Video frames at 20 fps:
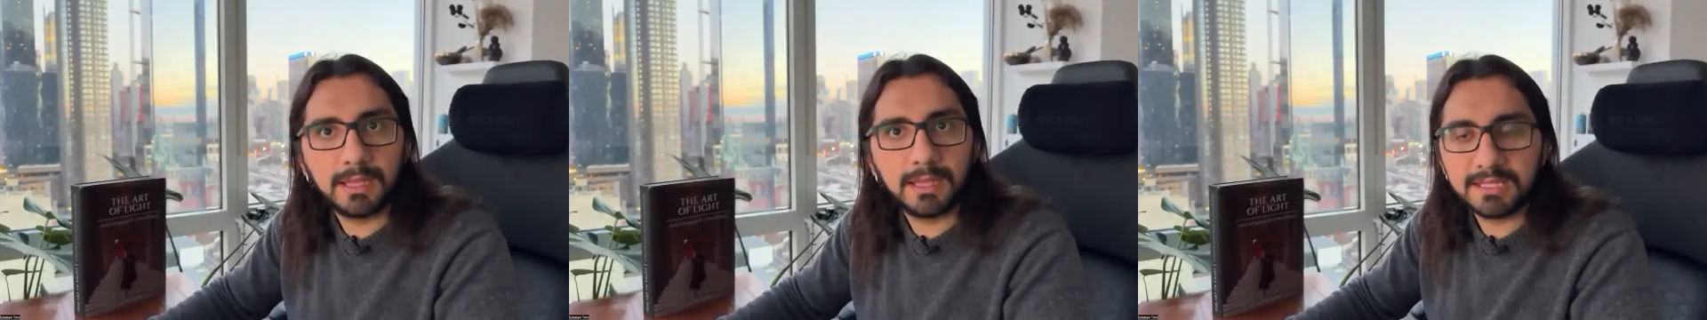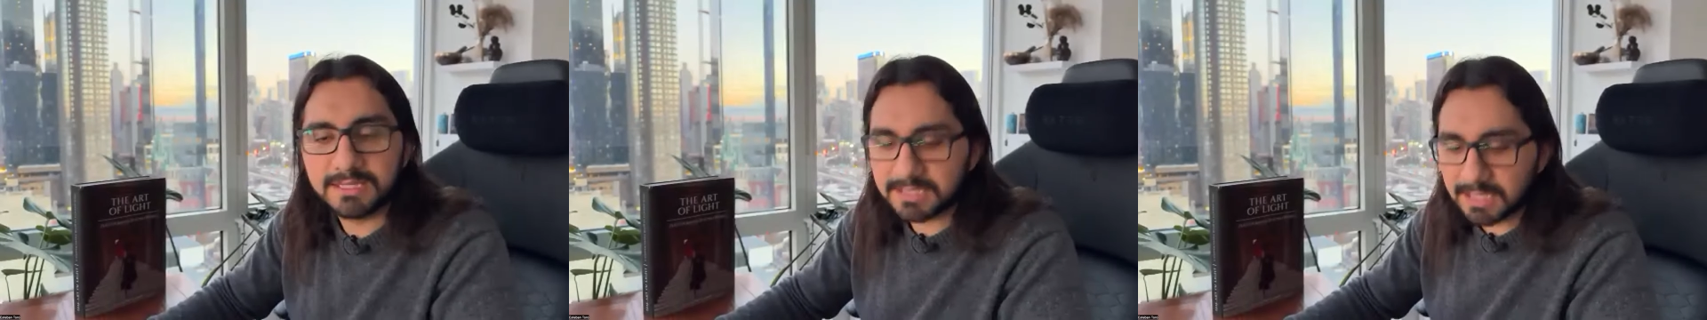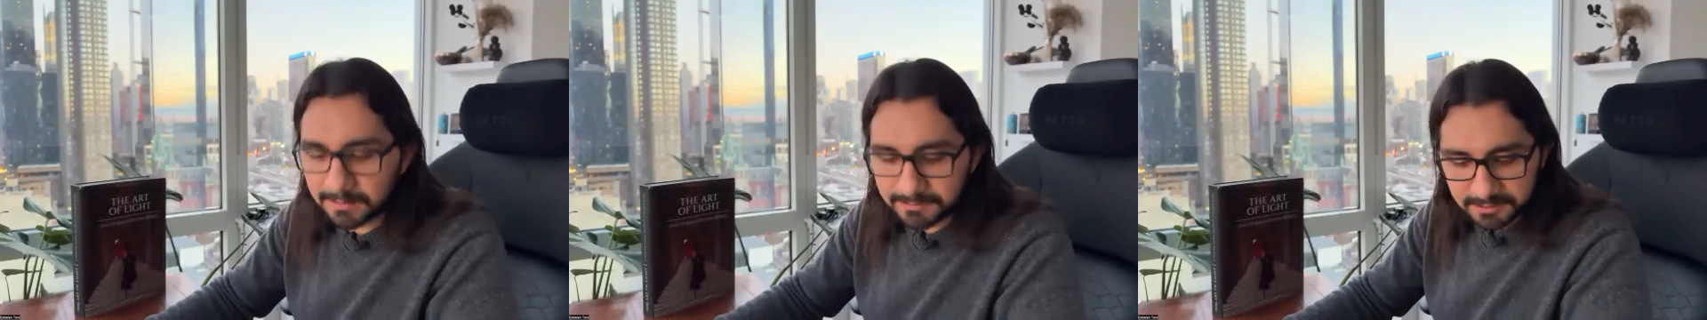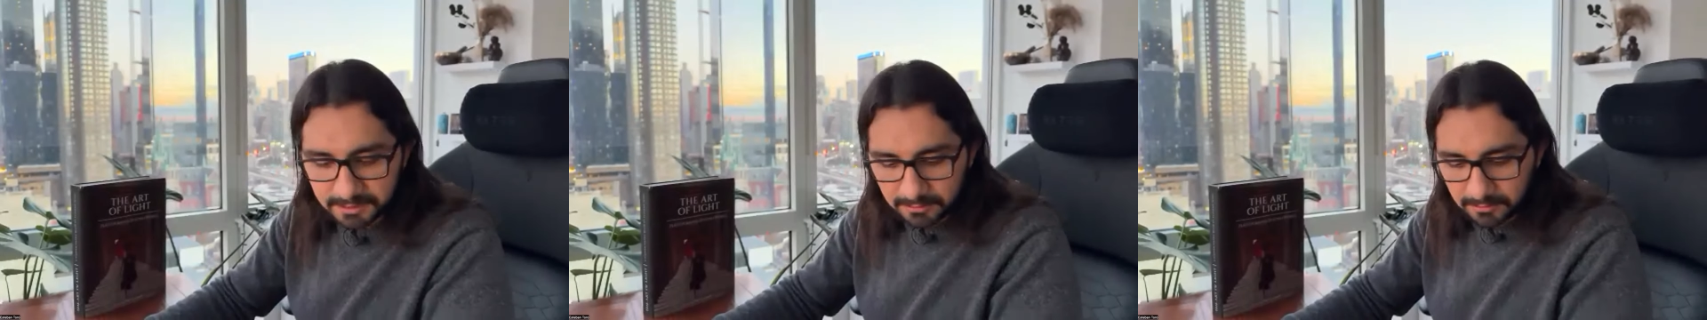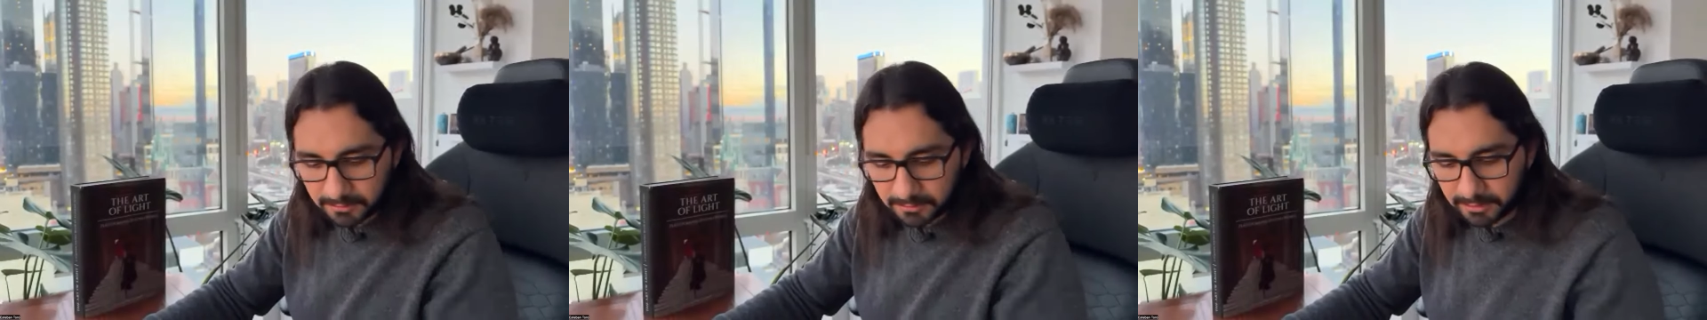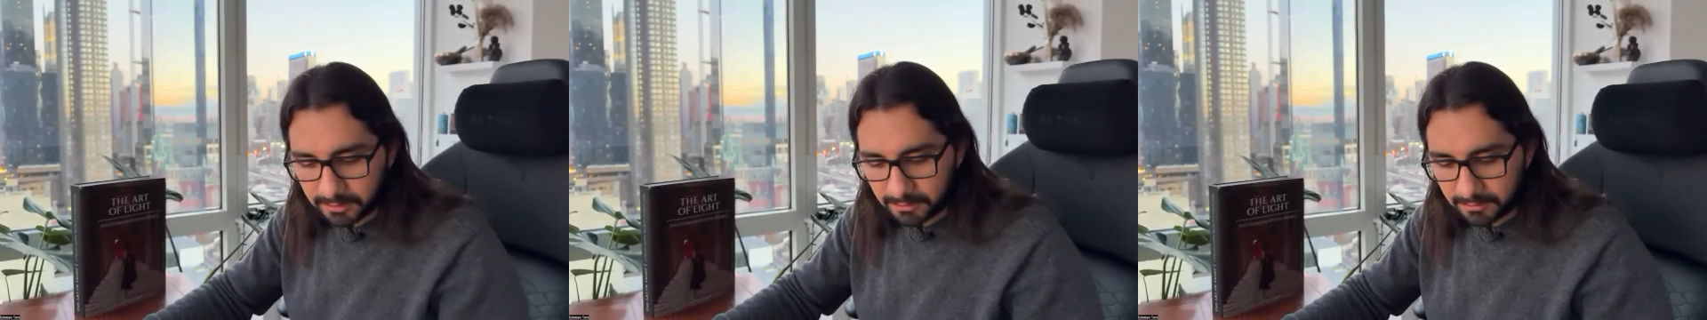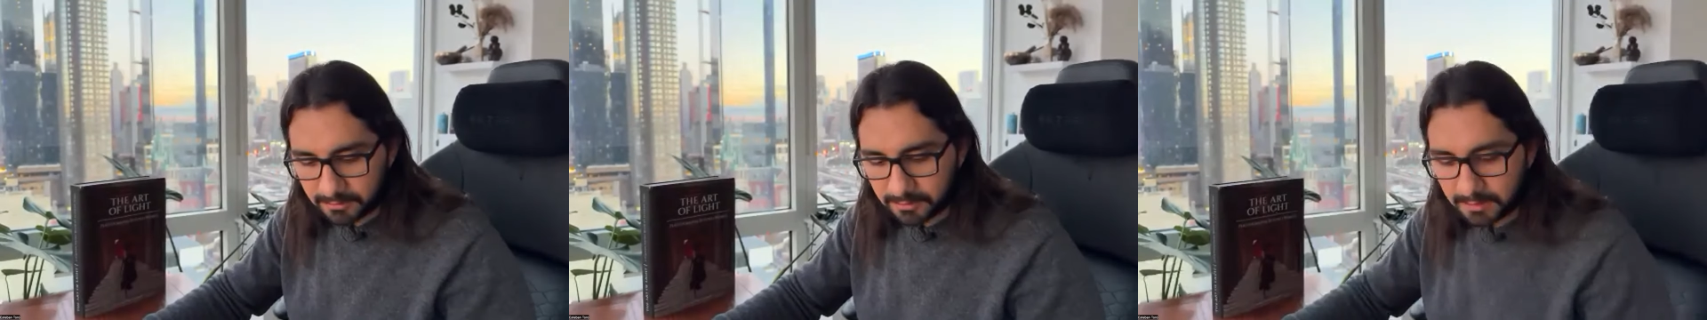It's
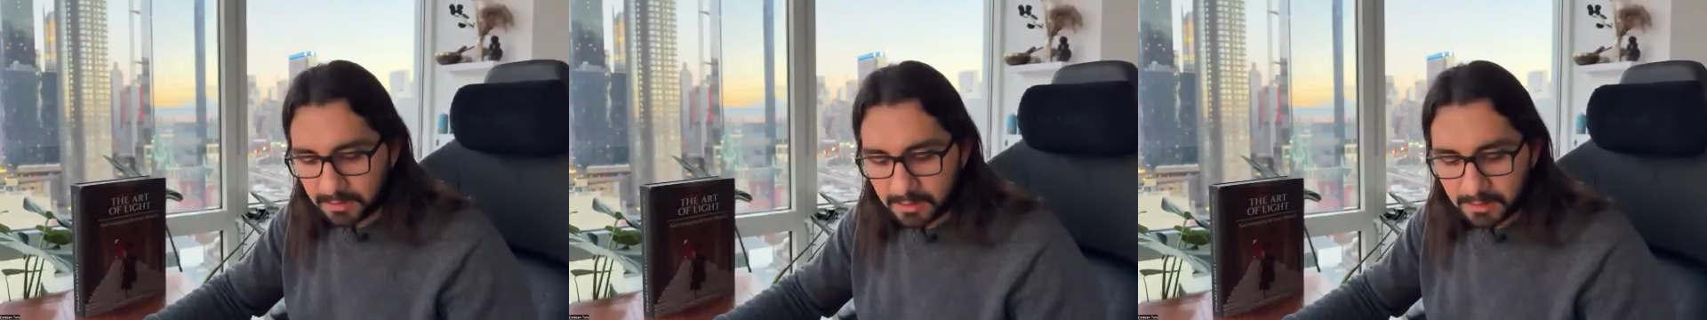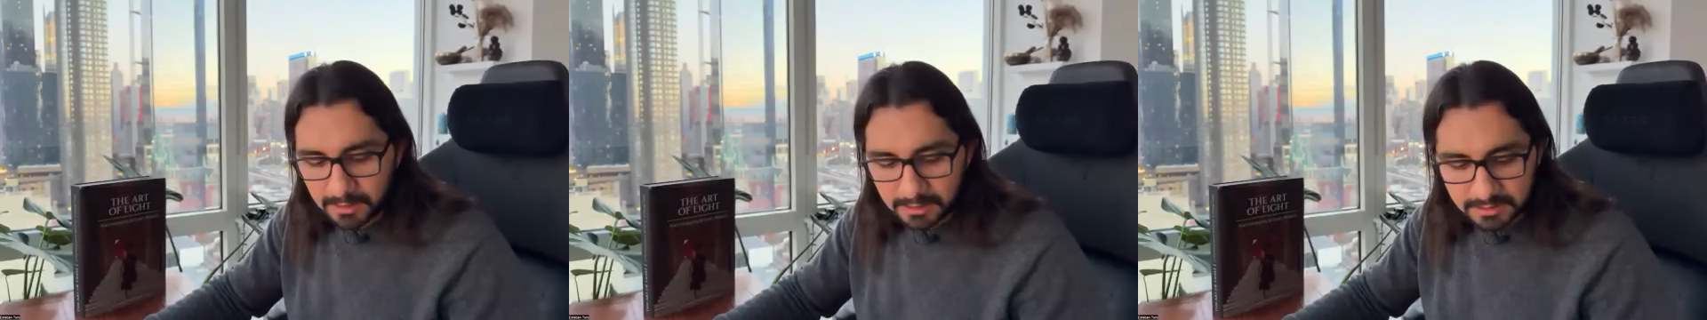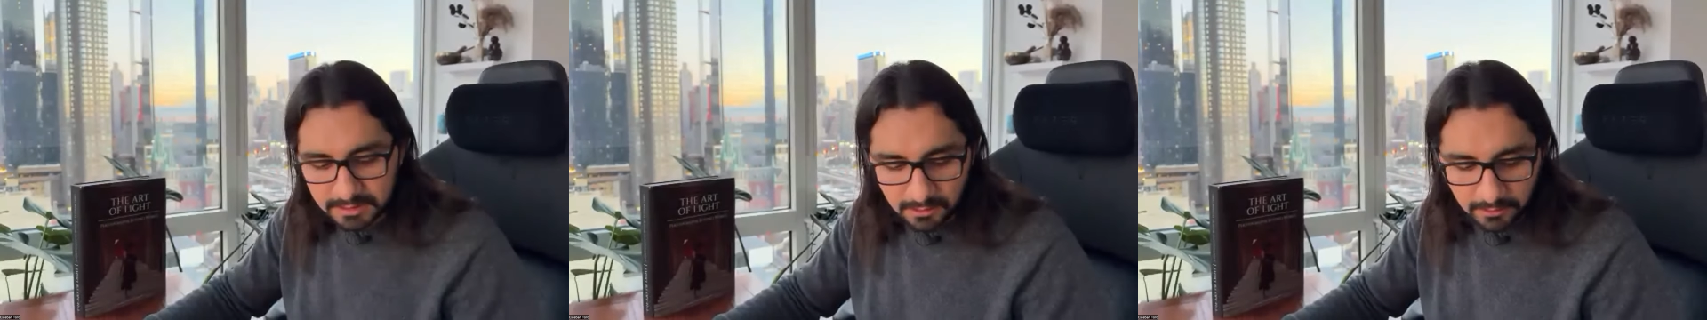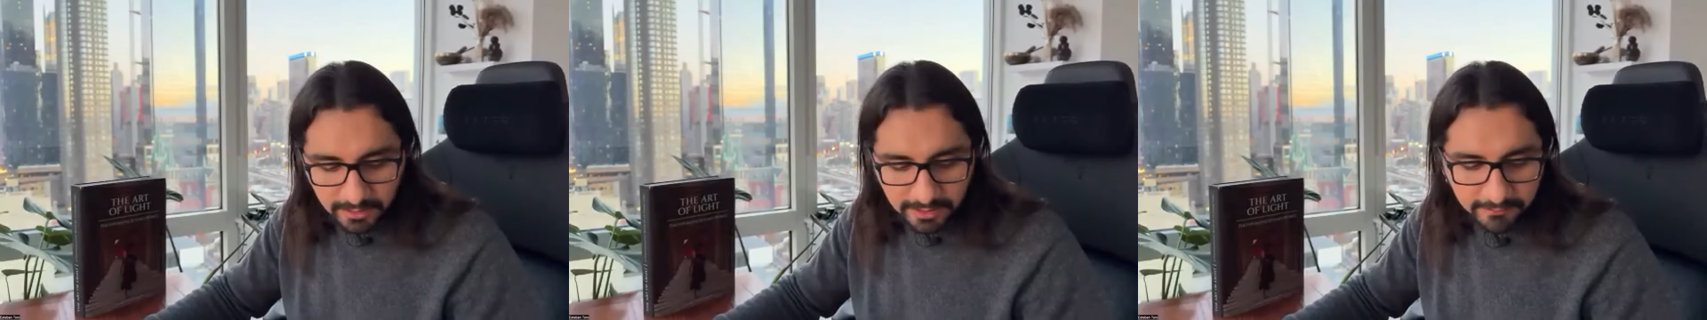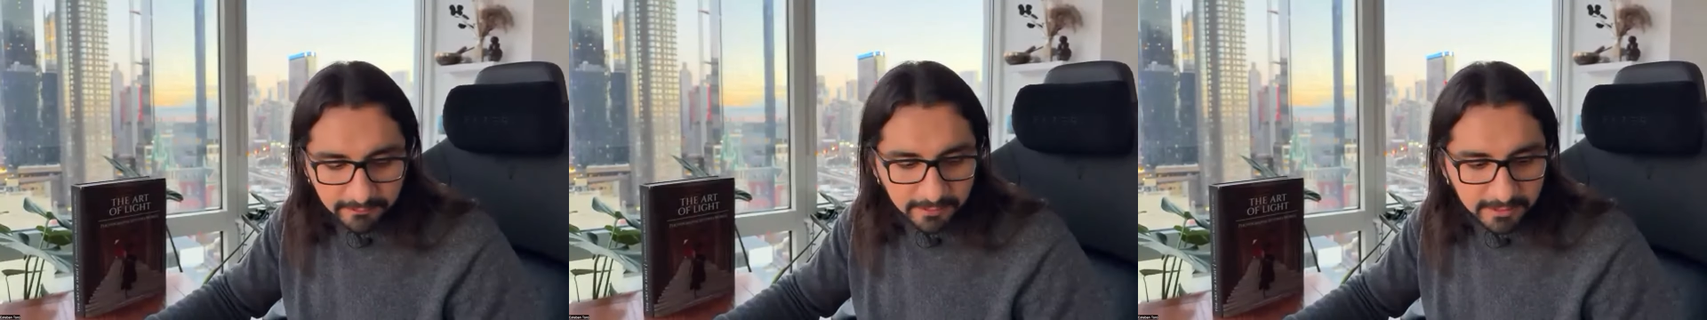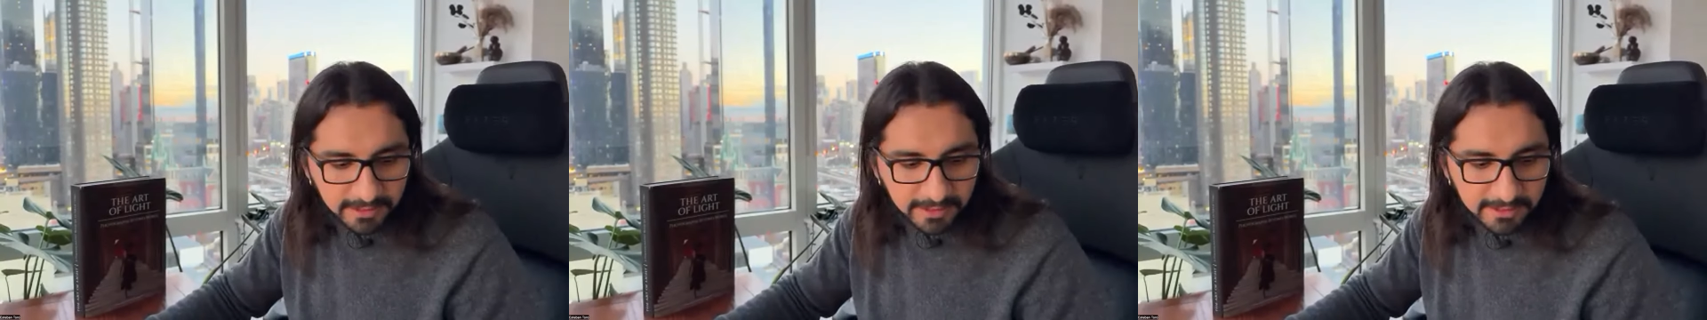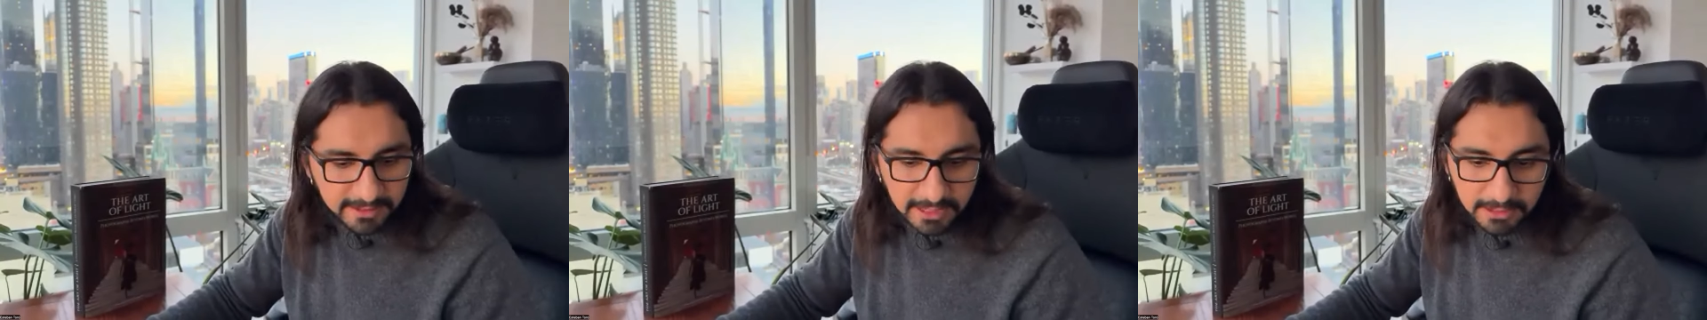absolutely not. So
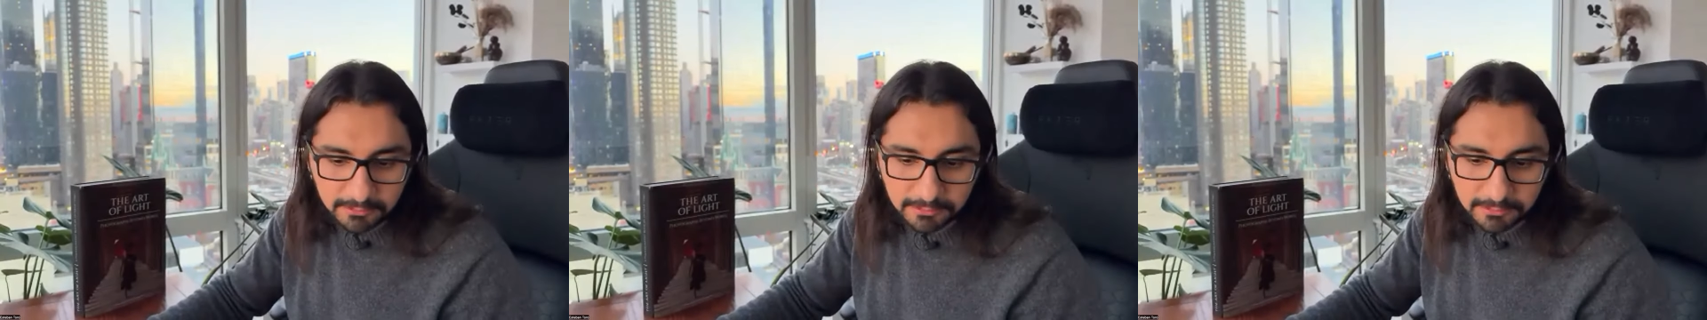everything